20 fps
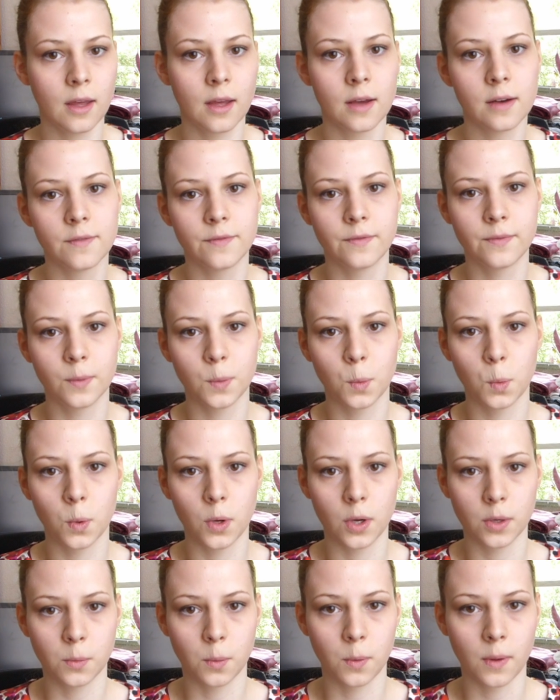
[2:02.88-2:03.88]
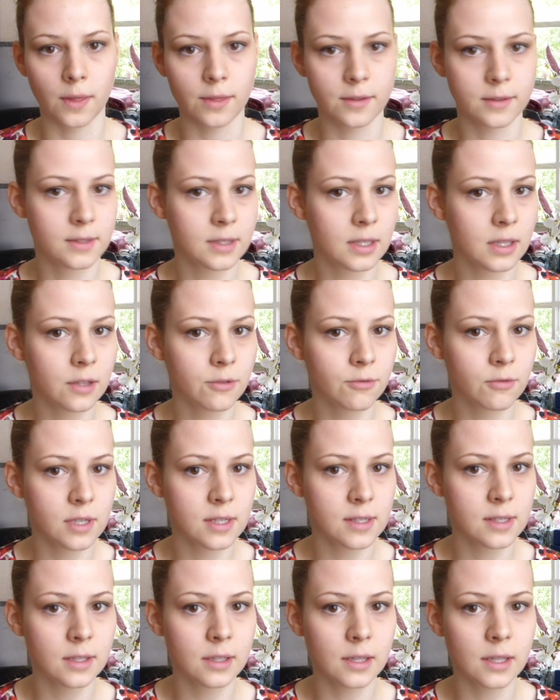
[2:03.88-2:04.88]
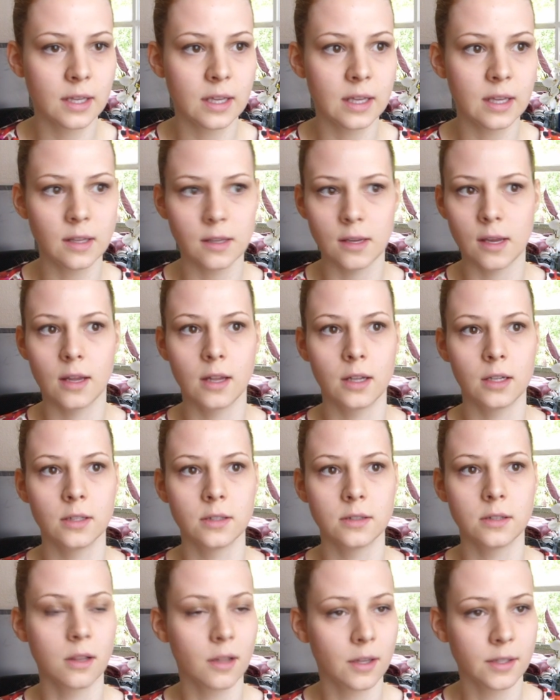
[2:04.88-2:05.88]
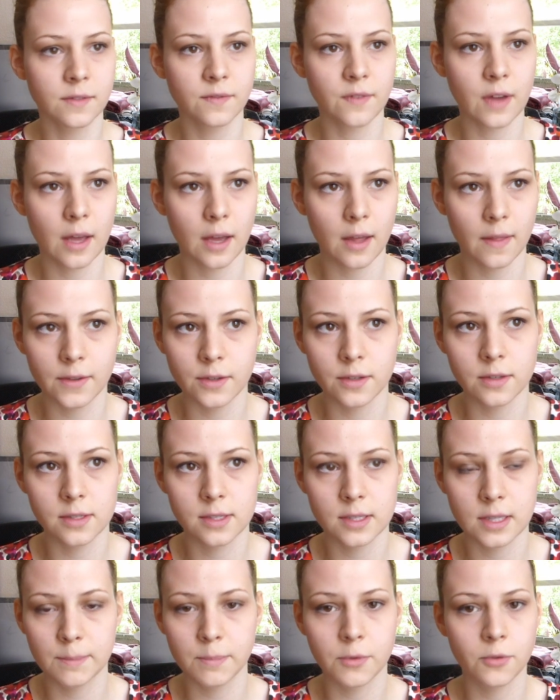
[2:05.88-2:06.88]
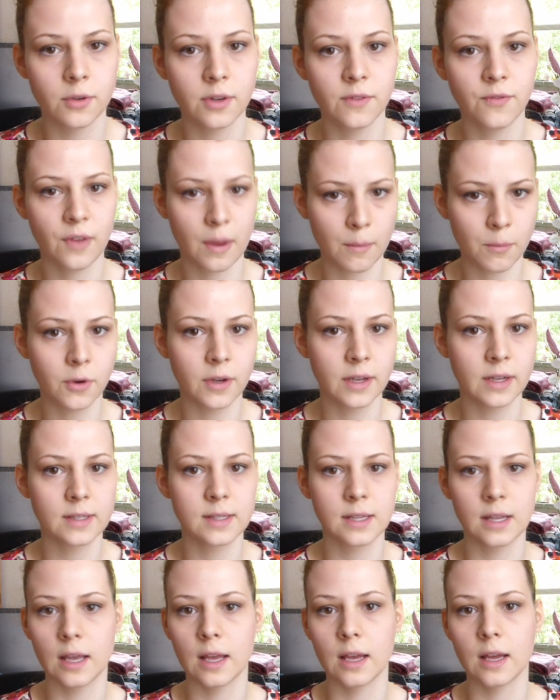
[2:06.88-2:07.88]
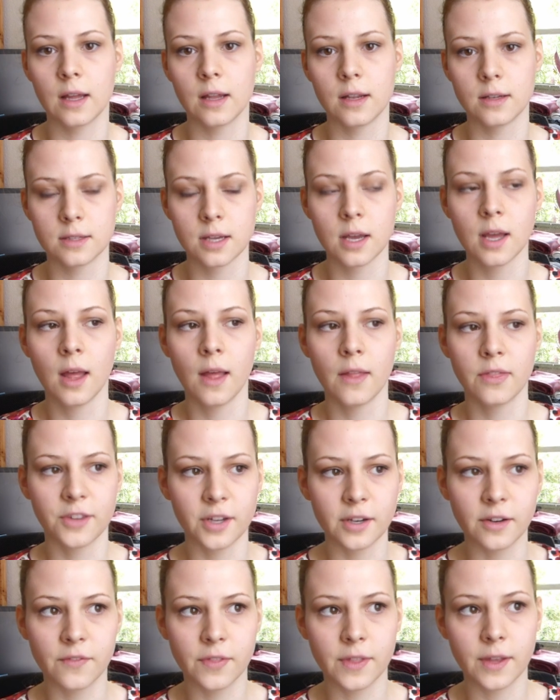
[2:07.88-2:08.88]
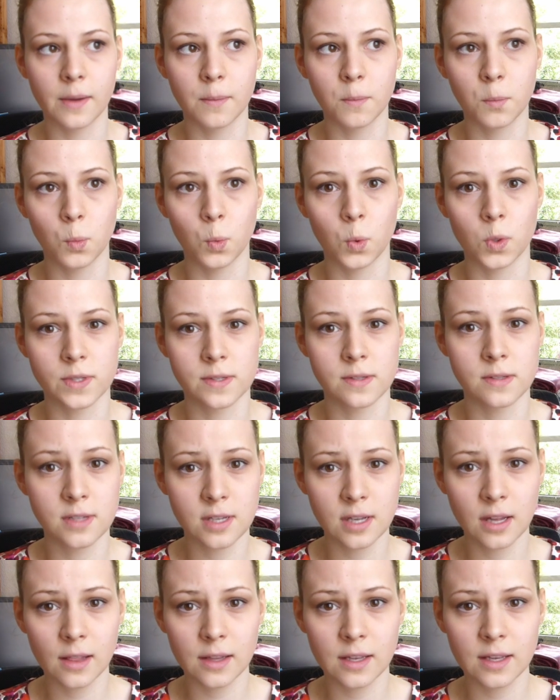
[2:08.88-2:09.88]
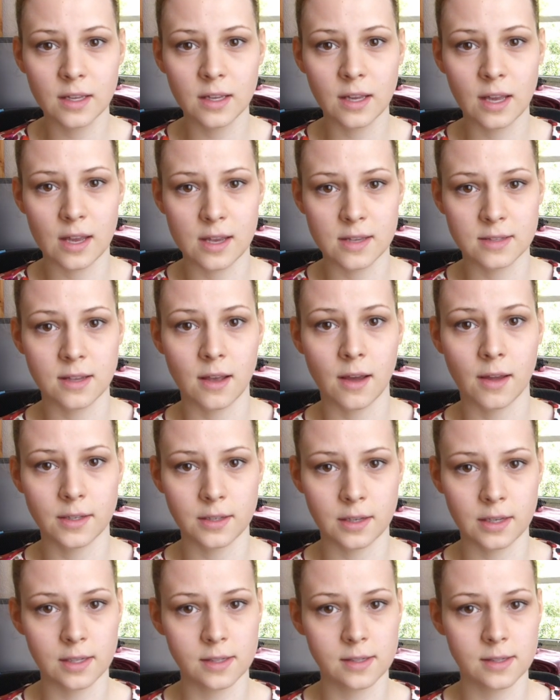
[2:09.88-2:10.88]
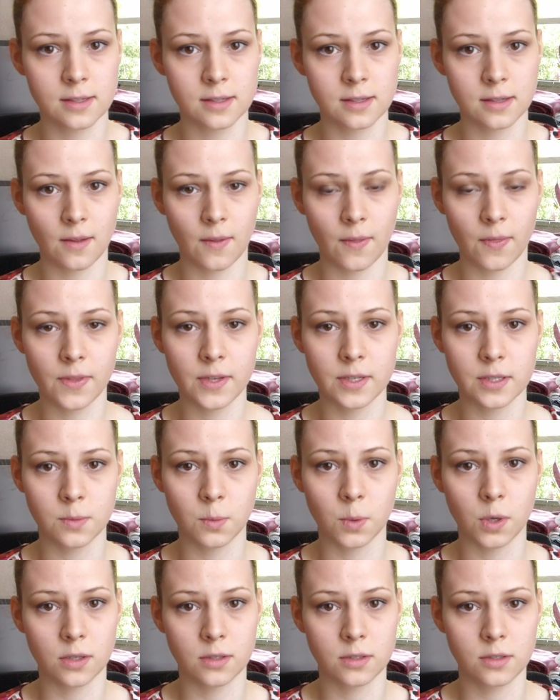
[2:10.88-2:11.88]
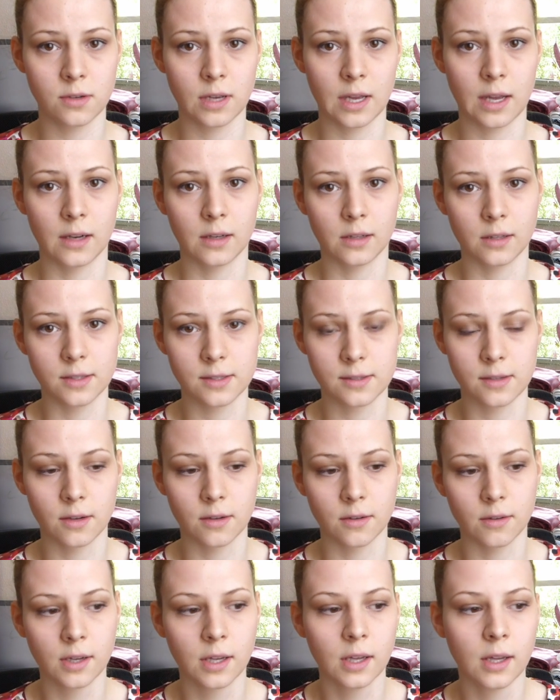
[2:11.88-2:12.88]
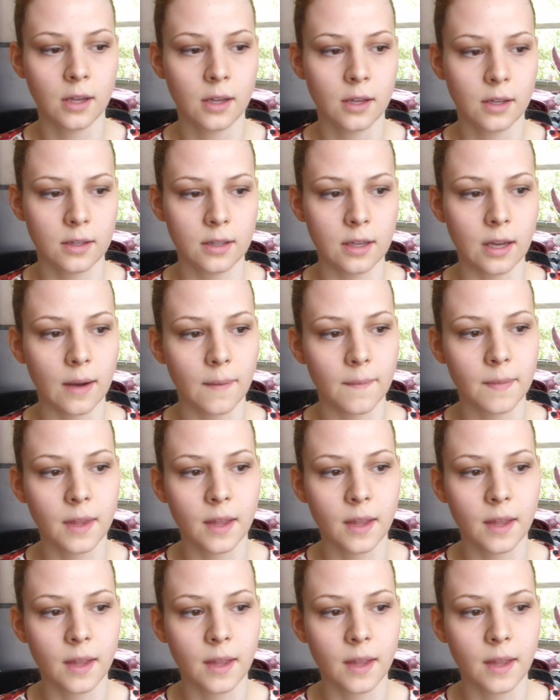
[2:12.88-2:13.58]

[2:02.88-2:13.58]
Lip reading: have worked with silk recently and a lot of other slippery fabrics, and none of them was nearly as hard as this one to handle, so yeah.